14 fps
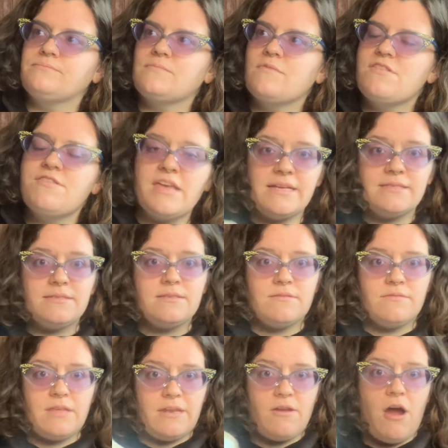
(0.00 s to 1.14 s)
things
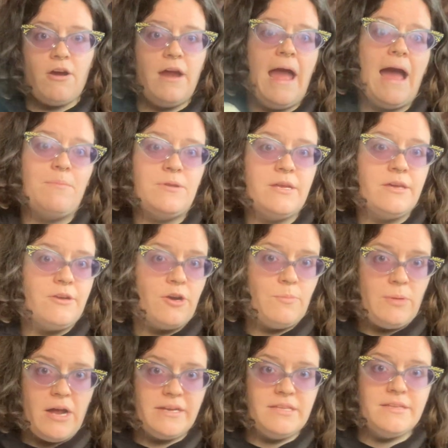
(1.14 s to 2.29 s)
that are happening in our
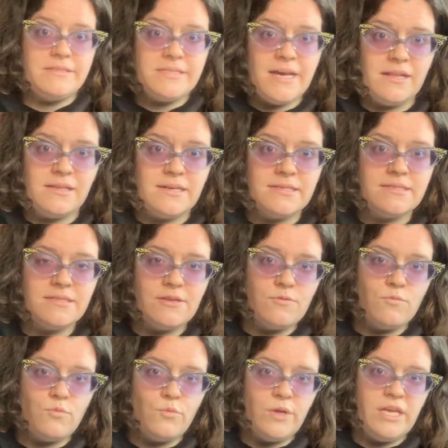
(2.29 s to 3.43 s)
body that tell us
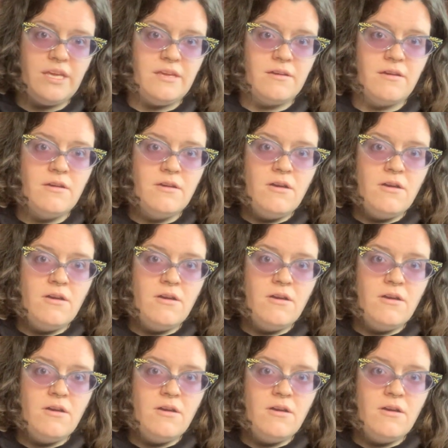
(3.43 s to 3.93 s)
that we